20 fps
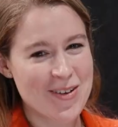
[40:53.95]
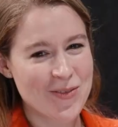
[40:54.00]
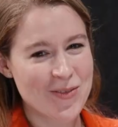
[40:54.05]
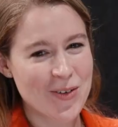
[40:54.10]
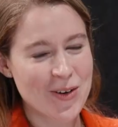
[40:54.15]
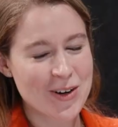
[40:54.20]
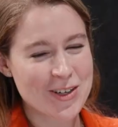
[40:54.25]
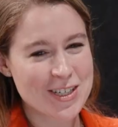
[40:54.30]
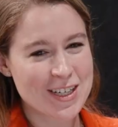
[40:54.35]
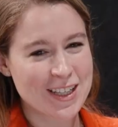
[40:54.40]

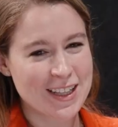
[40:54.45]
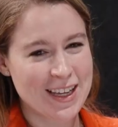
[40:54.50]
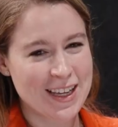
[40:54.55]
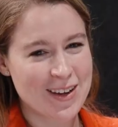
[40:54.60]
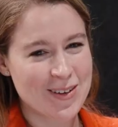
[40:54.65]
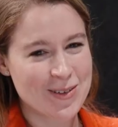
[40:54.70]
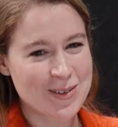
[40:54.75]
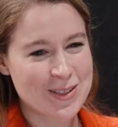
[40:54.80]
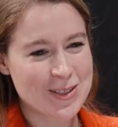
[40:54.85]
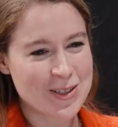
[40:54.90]
unfortunately,
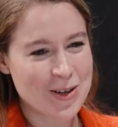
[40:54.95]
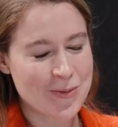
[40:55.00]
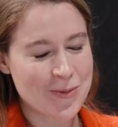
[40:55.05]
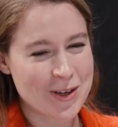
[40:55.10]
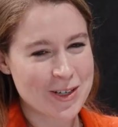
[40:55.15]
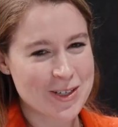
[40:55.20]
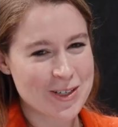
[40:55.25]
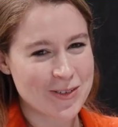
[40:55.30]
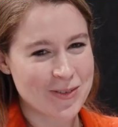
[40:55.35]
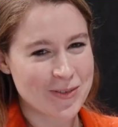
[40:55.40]
I mean, so
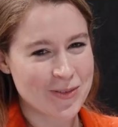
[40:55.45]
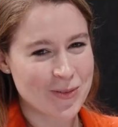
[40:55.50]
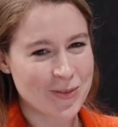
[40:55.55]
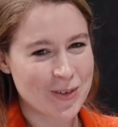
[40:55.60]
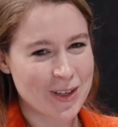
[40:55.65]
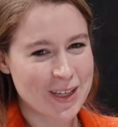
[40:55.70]
much of